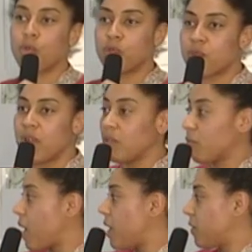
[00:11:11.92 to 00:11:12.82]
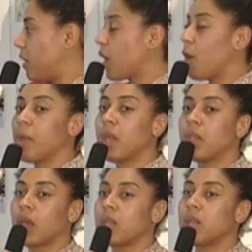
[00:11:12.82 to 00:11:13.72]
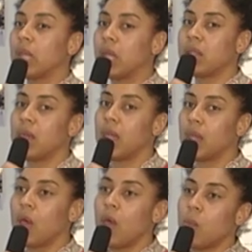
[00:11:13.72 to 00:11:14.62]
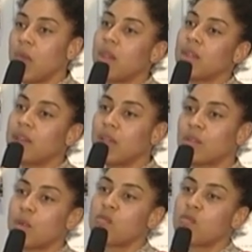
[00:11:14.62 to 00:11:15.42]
the race riots that are coming in 1919, we get a sense that